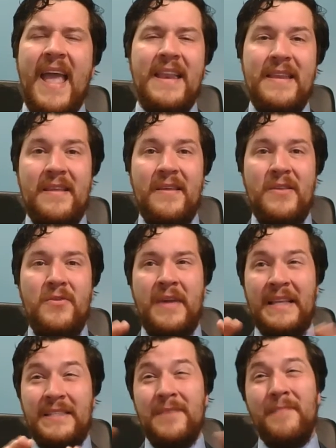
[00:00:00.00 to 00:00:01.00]
And
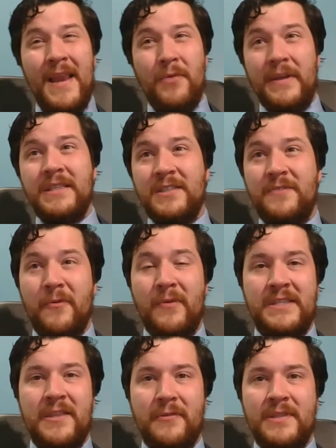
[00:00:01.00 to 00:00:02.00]
you can see many reasons for
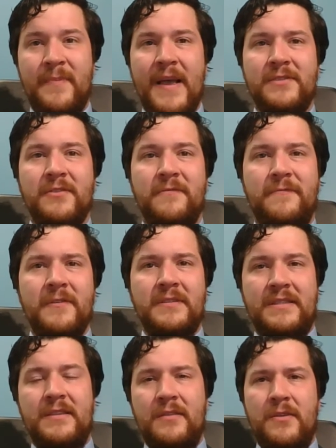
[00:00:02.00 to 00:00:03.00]
which they were special.
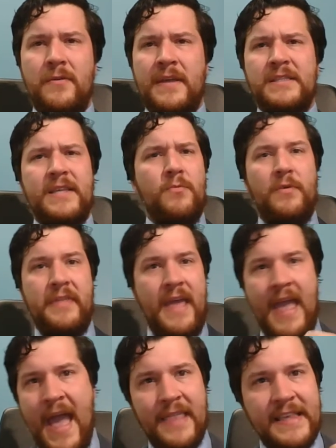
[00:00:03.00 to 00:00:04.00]
First, you can say, well,
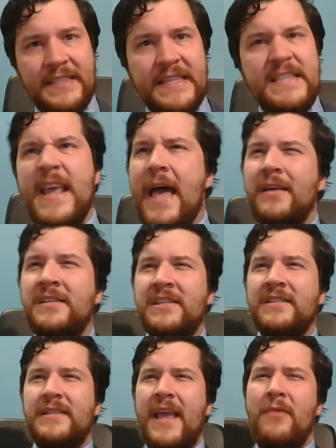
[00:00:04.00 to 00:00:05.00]
they had this
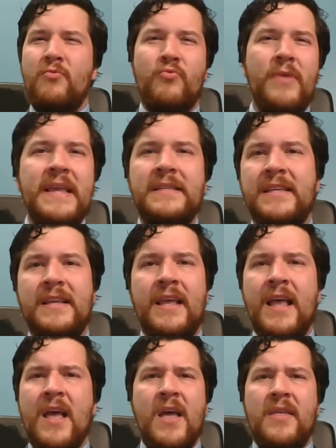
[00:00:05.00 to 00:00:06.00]
intelligence and
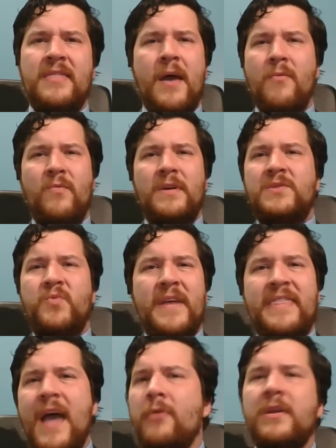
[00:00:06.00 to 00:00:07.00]
reason that was
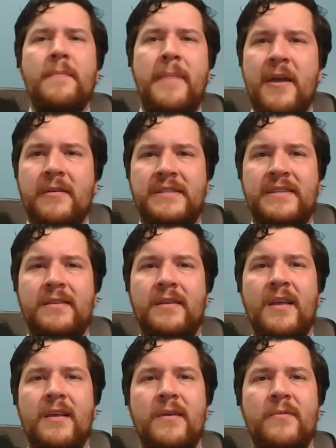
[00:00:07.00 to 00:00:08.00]
without
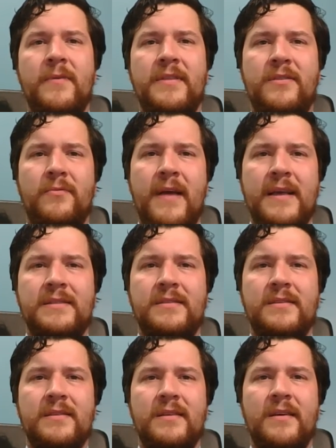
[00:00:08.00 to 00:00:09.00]
comparison with the
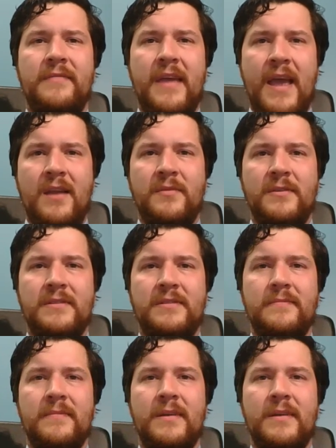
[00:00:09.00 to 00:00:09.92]
rest of the animals.